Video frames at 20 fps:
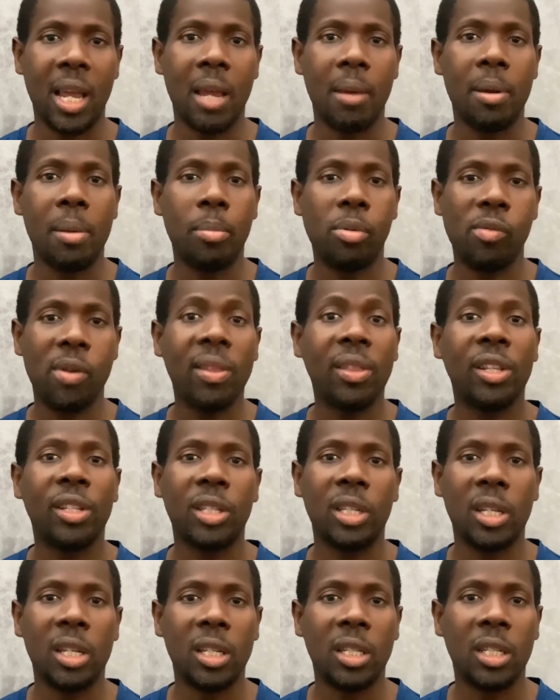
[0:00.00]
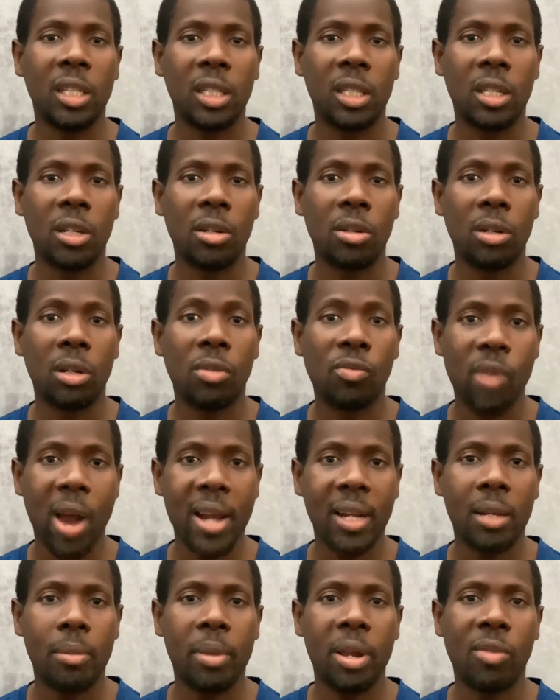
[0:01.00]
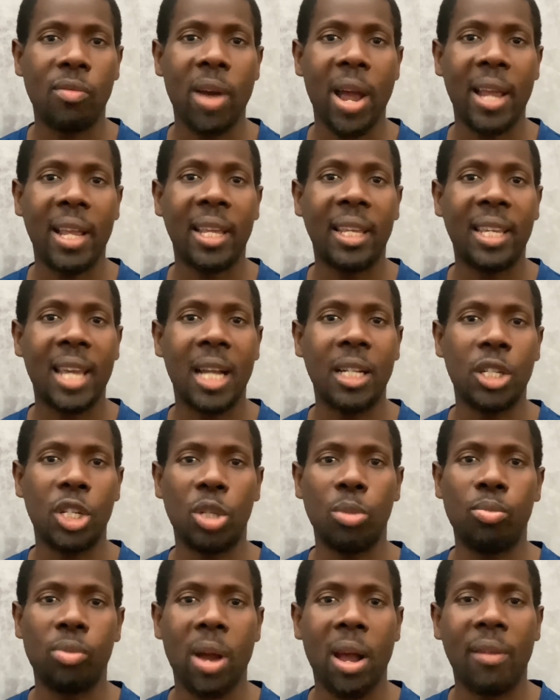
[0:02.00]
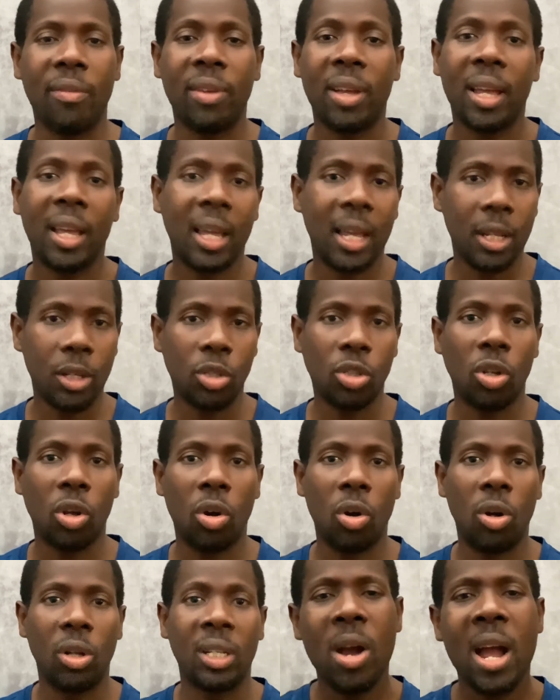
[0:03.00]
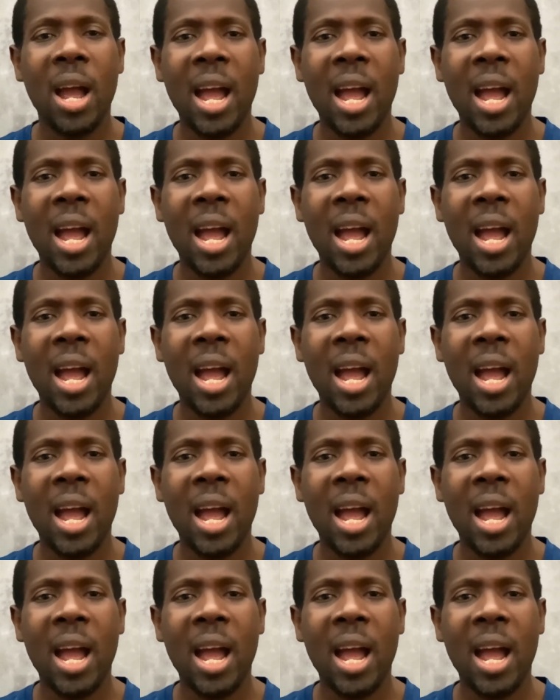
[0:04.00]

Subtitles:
in parentheses, the writer may write, catch his breath, and so on.